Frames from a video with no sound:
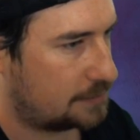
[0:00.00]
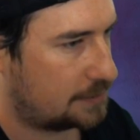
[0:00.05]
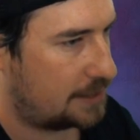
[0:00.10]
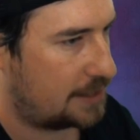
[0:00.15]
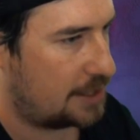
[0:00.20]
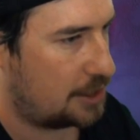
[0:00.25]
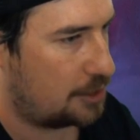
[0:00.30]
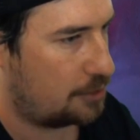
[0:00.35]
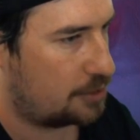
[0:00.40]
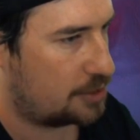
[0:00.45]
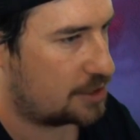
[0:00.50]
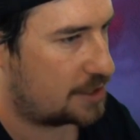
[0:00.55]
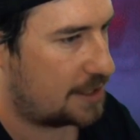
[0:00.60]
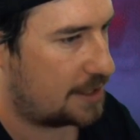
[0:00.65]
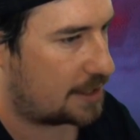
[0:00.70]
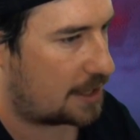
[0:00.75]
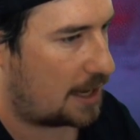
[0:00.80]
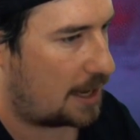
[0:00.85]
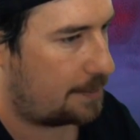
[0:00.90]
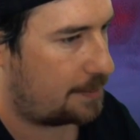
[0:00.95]
And then you would just
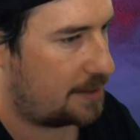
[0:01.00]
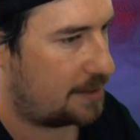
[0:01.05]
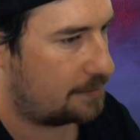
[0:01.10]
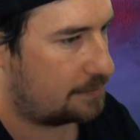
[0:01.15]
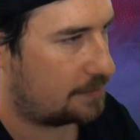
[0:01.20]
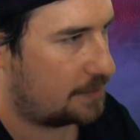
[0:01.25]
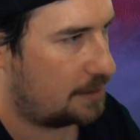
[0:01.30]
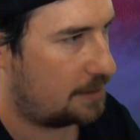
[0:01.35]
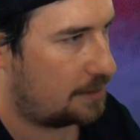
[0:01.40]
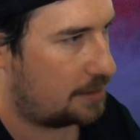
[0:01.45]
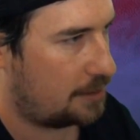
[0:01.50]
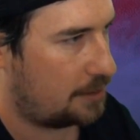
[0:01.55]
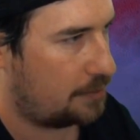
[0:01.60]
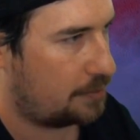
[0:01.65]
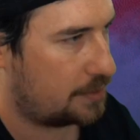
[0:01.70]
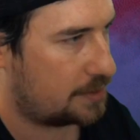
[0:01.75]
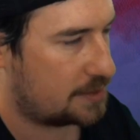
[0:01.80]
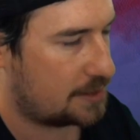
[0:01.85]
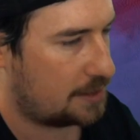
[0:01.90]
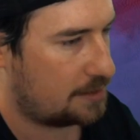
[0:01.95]
hit copy, and you
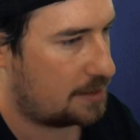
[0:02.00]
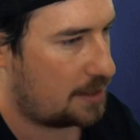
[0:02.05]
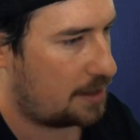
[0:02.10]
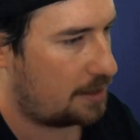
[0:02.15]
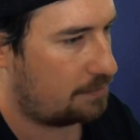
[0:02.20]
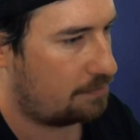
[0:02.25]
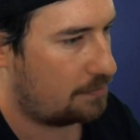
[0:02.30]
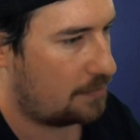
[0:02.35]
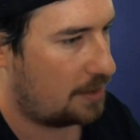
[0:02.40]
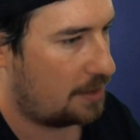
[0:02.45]
would set done.